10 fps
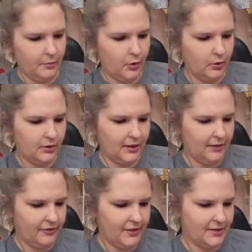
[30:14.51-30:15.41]
gold
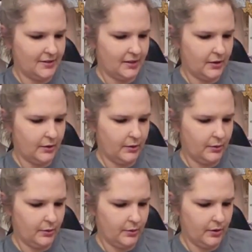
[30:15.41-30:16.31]
leaf is
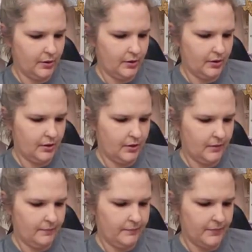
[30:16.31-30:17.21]
so
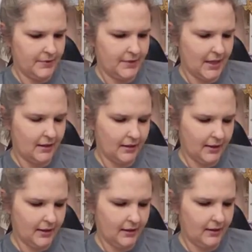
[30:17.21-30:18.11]

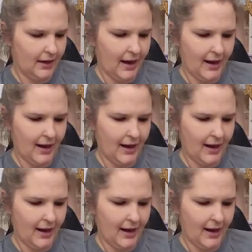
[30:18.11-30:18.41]
delicate.